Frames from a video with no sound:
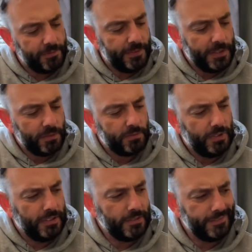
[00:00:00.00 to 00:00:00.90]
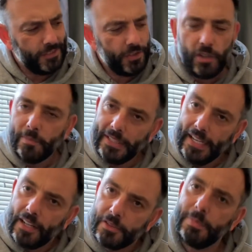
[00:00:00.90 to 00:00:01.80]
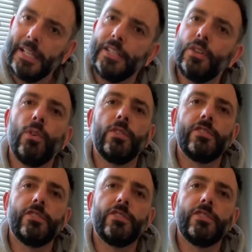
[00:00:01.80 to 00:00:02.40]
feel stupidly hard to play chords.